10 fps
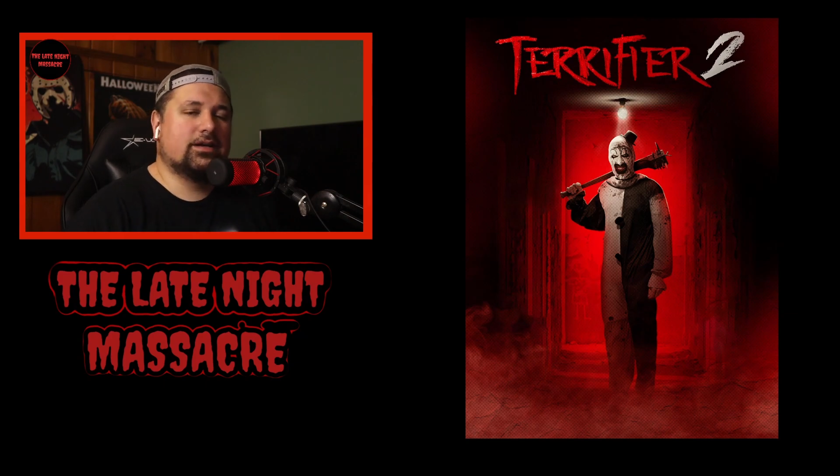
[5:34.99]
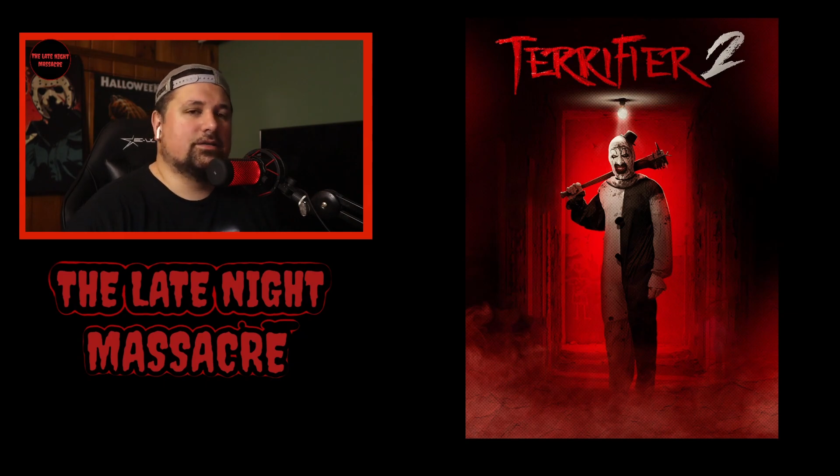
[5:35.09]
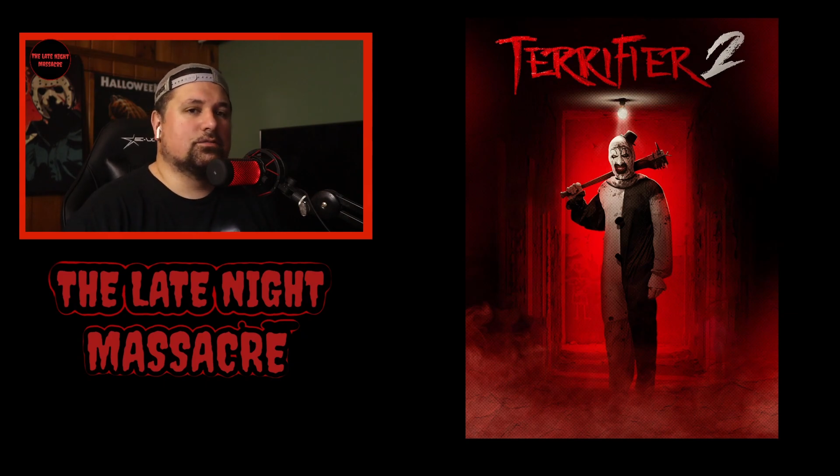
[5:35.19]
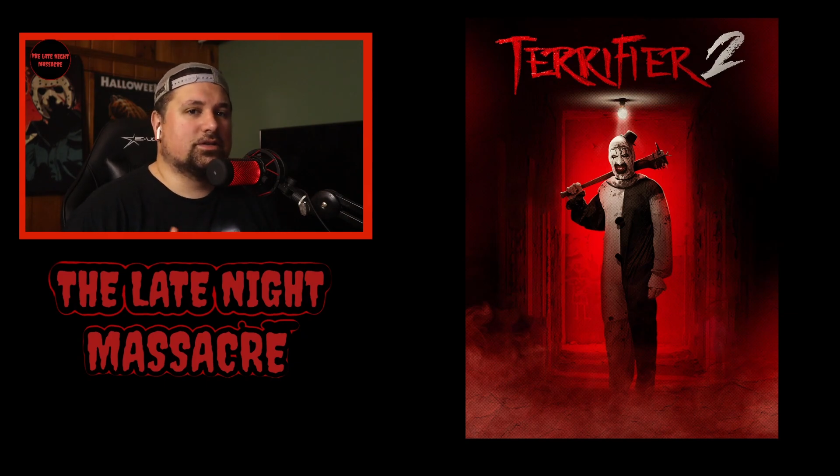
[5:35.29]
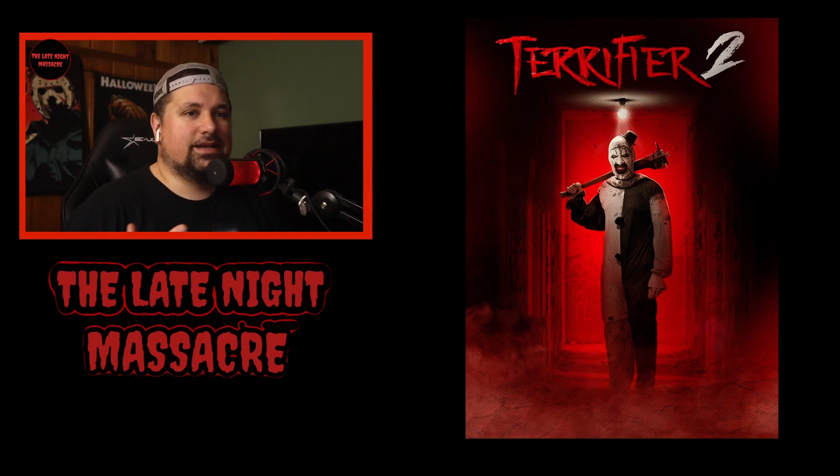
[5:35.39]
and
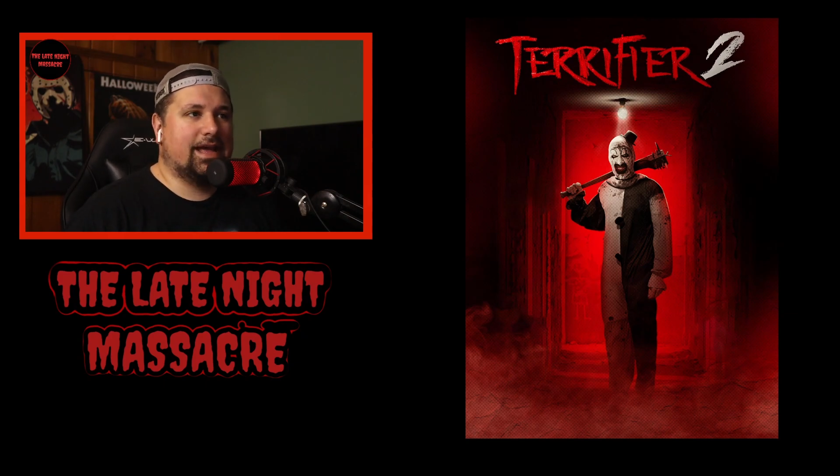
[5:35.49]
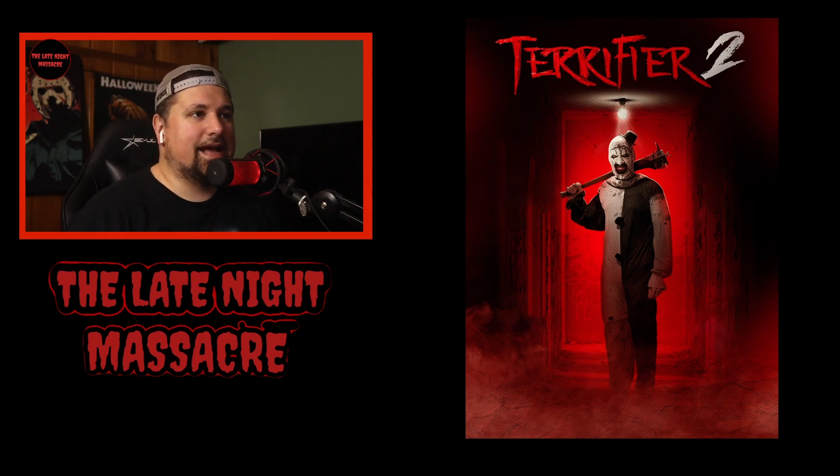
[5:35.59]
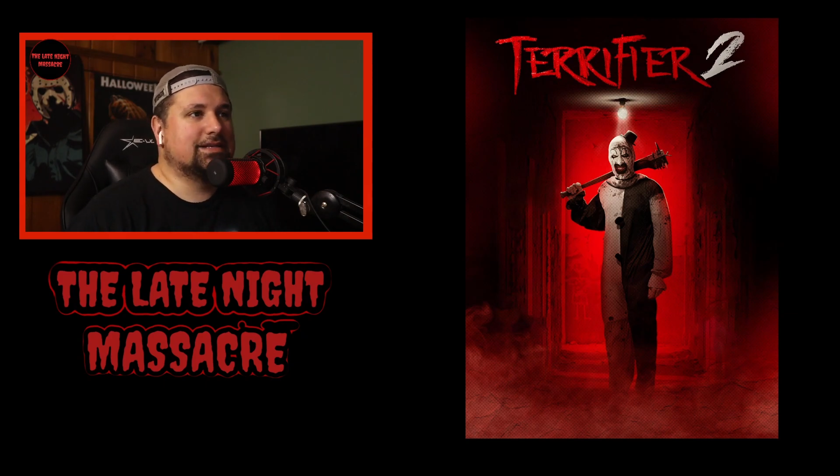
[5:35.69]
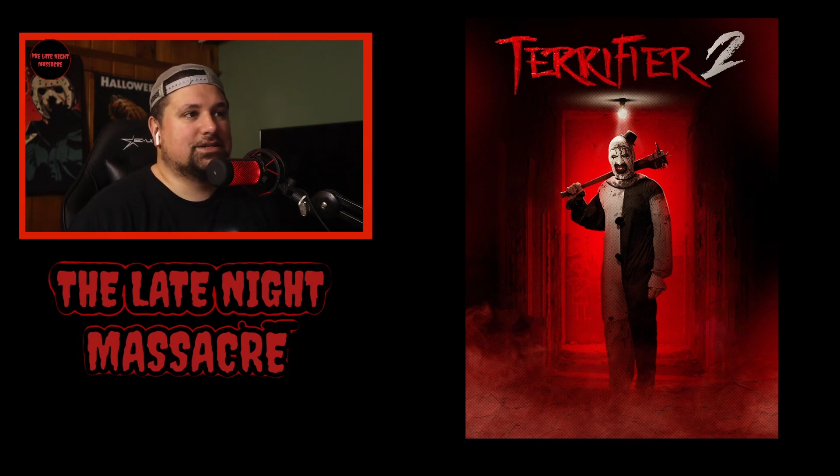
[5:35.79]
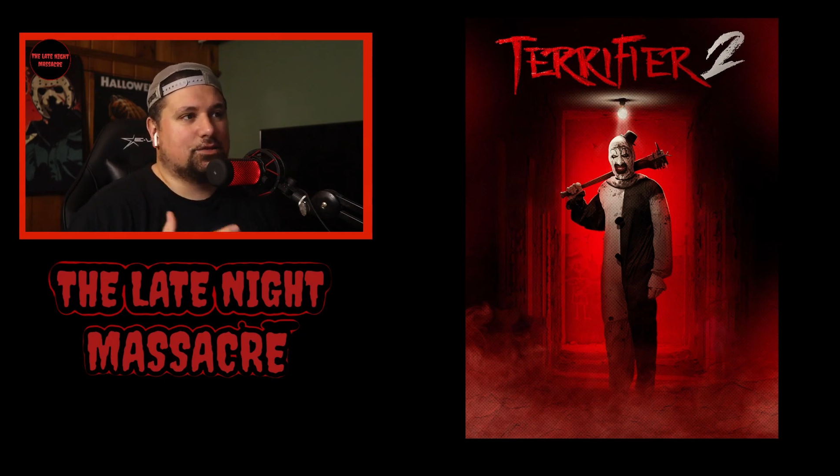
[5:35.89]
really
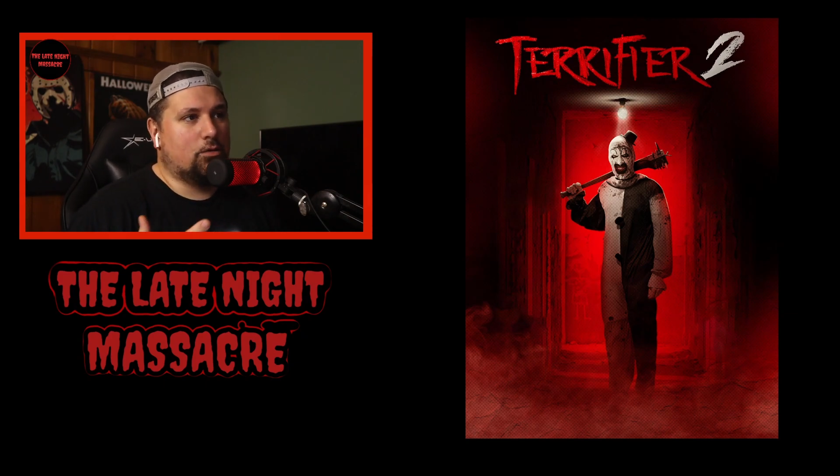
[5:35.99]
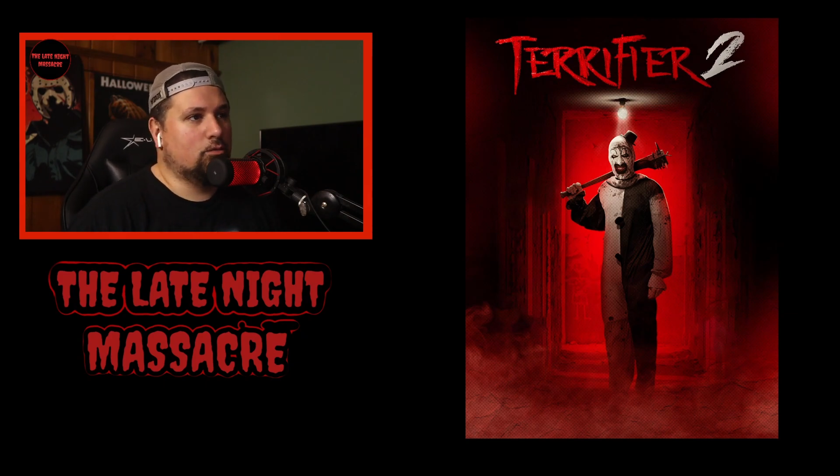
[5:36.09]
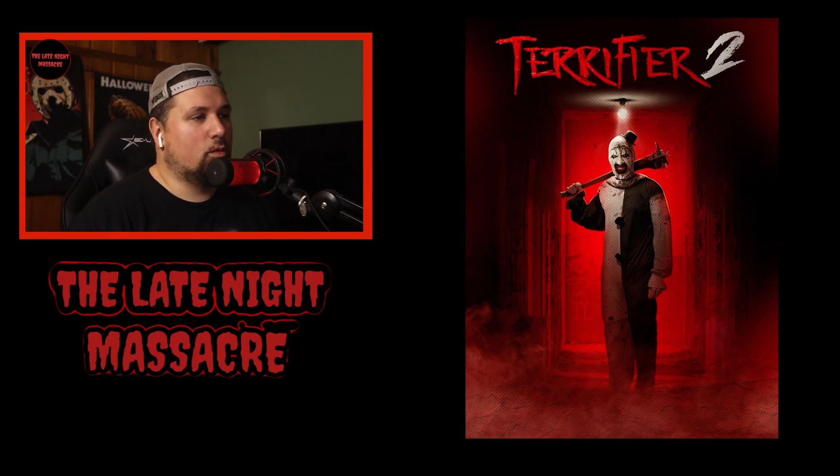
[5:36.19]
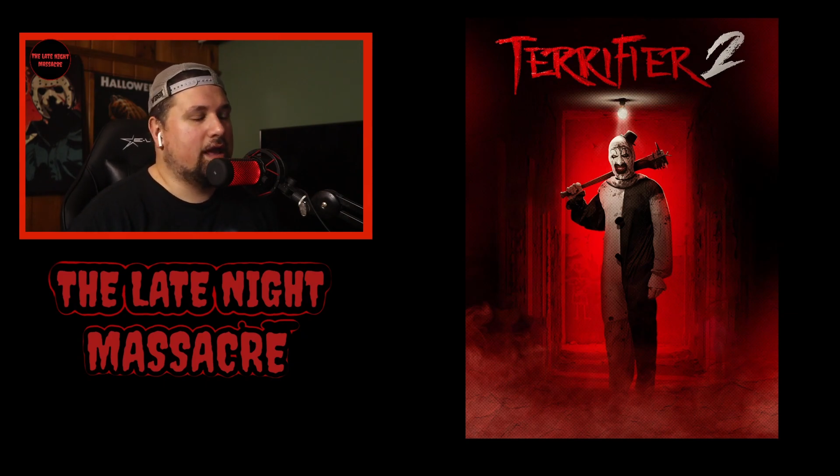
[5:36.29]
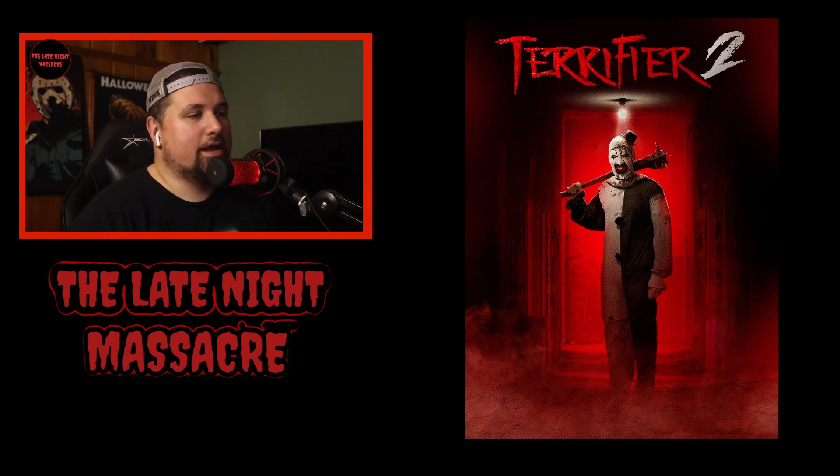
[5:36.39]
has his own
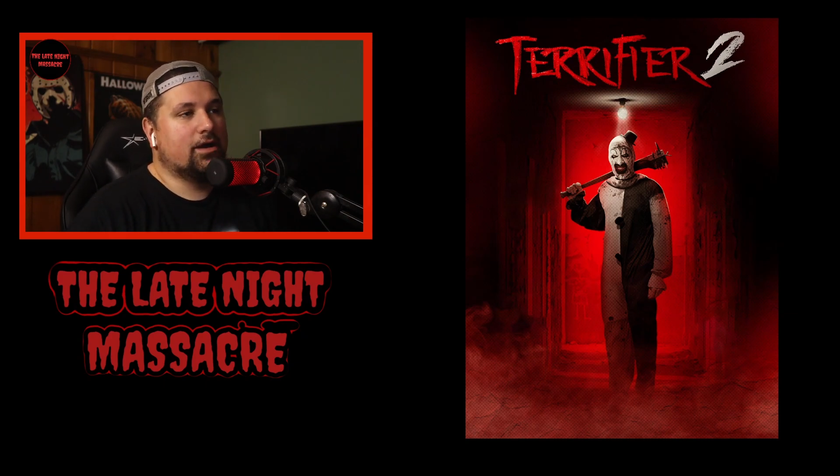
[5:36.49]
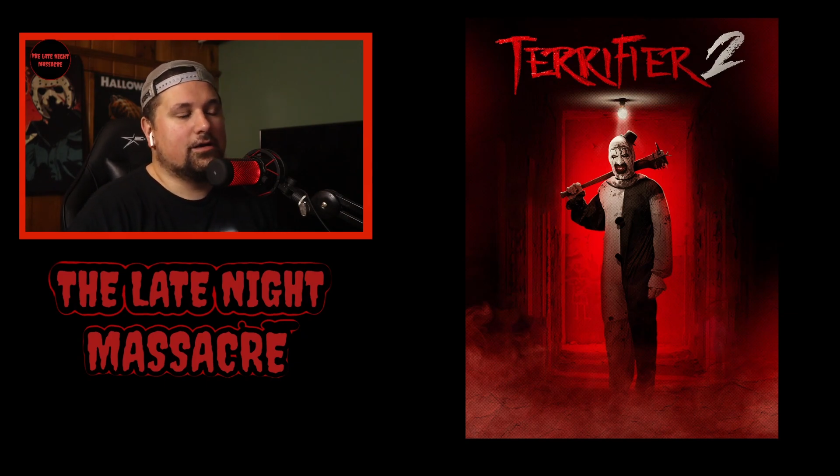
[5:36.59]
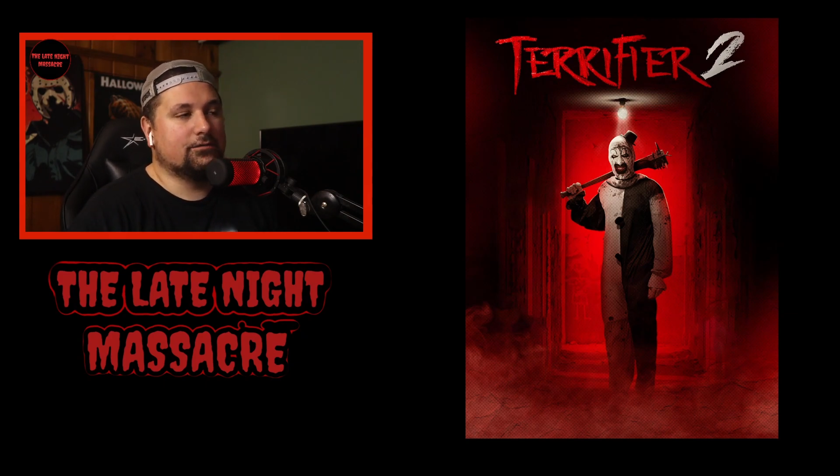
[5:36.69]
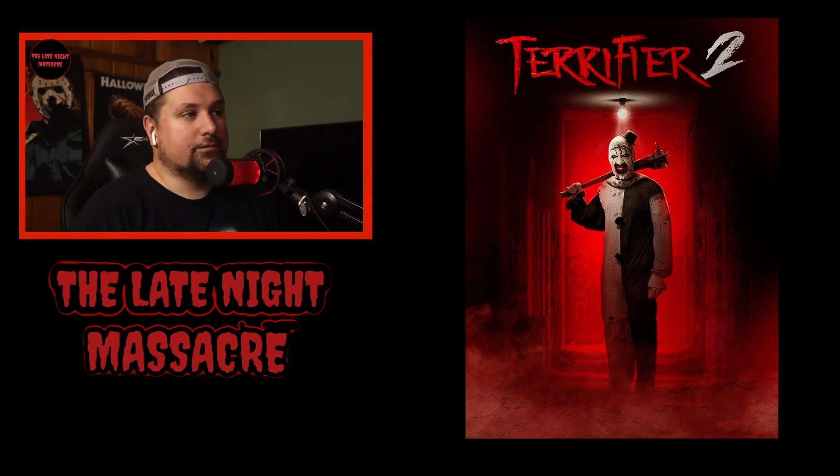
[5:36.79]
way of,